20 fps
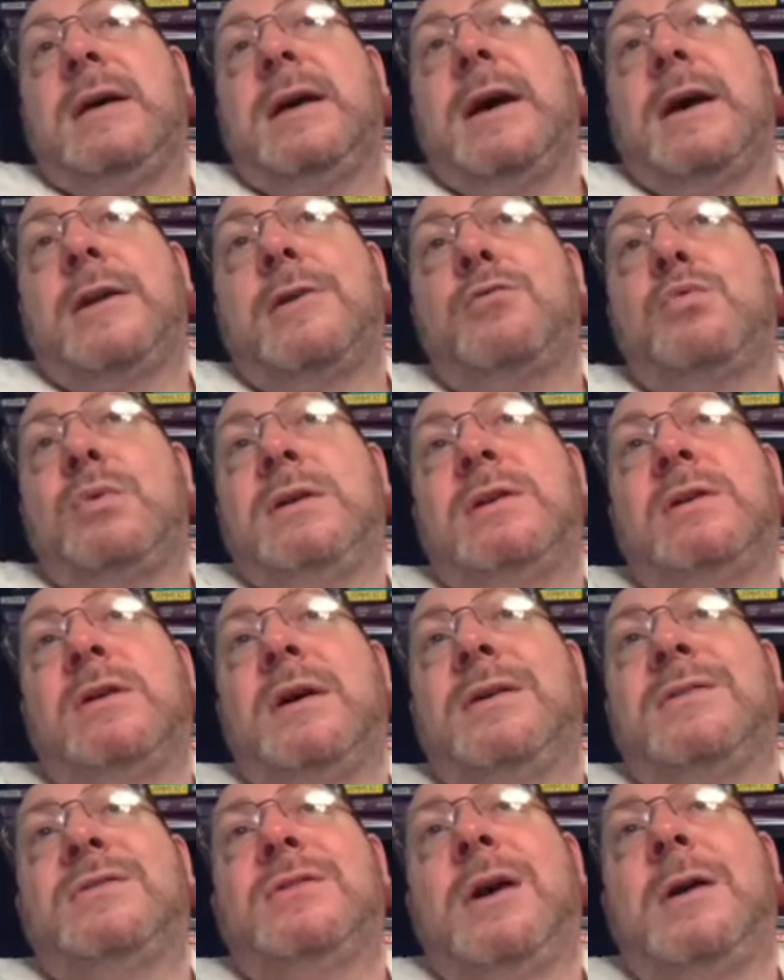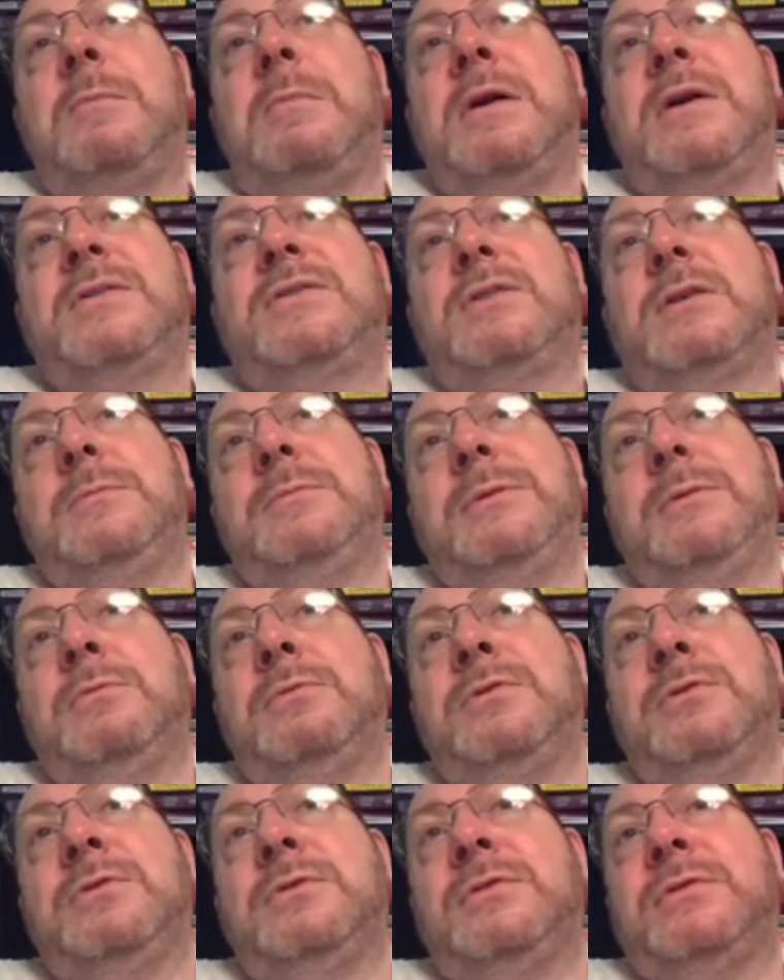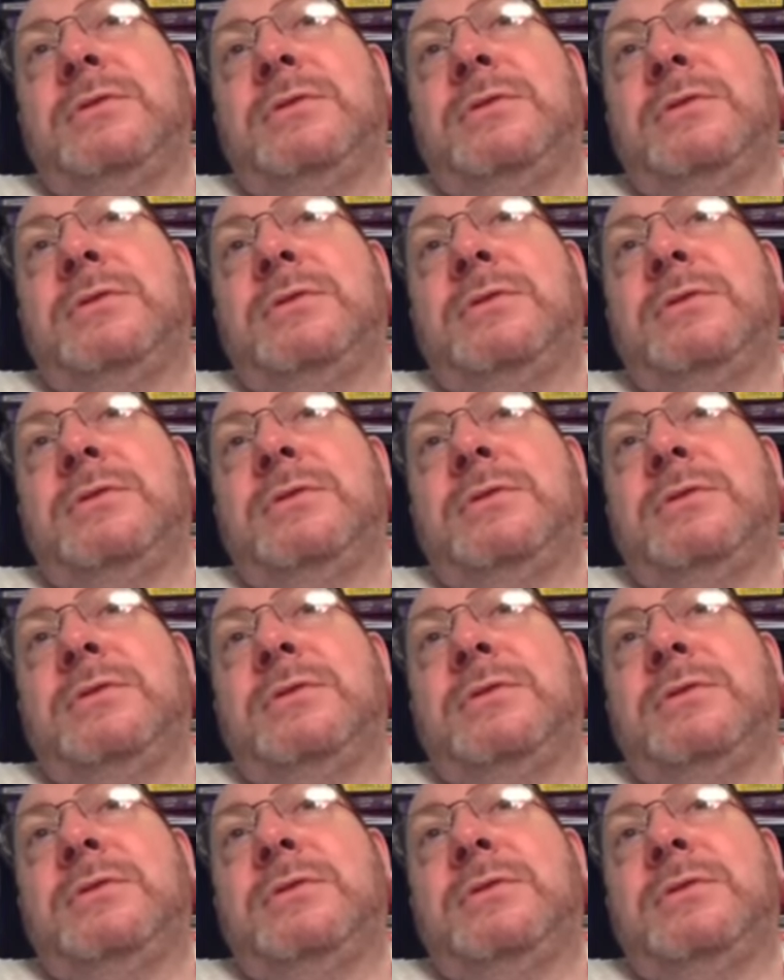And I realise that I'm asking people to do